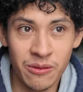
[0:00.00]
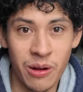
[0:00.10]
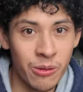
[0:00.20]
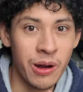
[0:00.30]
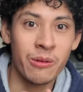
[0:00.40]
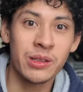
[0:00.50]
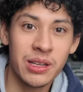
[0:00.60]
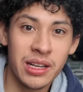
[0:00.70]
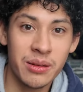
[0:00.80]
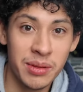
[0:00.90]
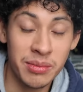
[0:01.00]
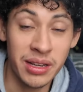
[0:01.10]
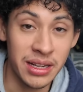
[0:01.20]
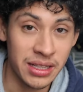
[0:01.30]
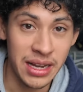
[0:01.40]
going to be
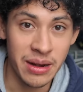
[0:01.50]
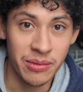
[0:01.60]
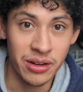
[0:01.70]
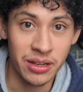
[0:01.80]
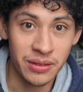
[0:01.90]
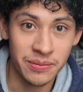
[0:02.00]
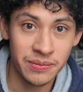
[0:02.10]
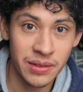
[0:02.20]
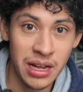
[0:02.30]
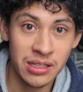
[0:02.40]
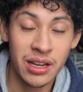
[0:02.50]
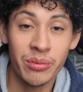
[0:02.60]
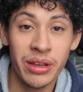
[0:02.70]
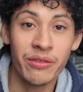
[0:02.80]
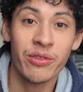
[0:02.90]
behind the camera. I was
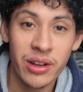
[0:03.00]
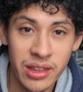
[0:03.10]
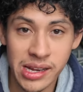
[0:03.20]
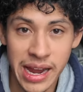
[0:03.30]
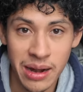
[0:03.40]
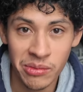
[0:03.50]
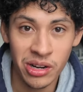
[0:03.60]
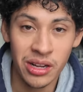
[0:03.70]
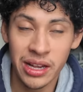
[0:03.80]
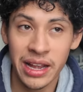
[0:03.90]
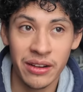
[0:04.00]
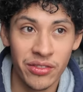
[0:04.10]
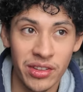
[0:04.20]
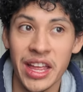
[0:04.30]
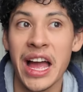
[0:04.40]
going to be in front of the camera. And
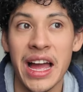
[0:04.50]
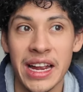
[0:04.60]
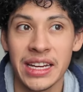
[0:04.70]
for that,